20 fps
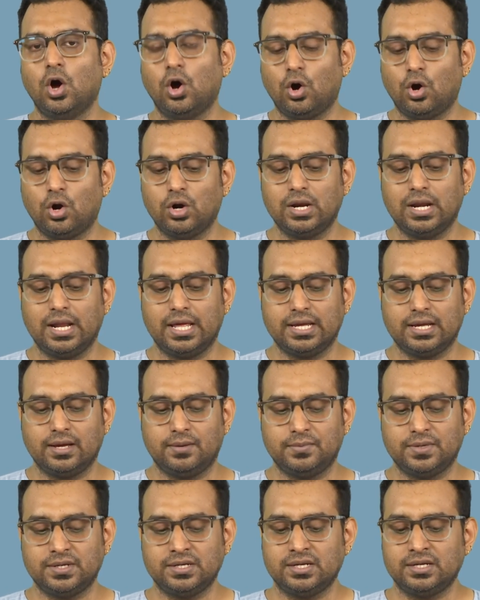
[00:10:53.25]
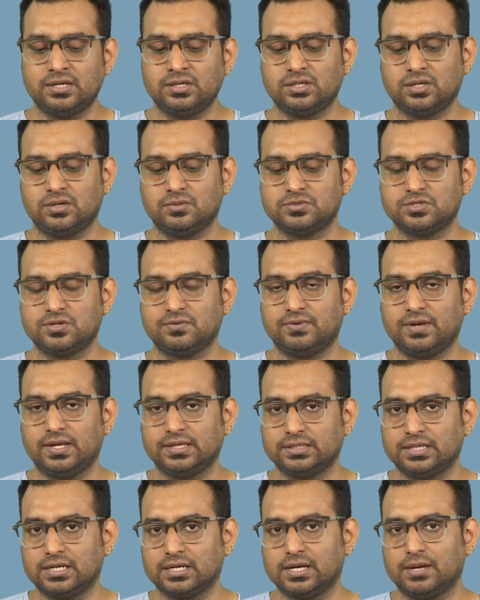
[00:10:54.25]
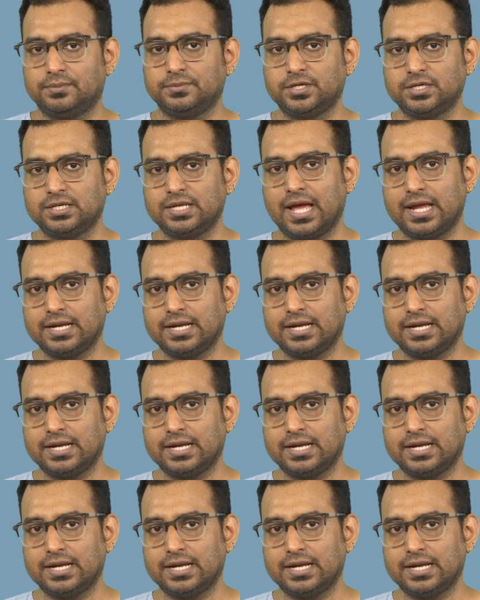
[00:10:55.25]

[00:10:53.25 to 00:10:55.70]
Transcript: or like i mean in terms of like their community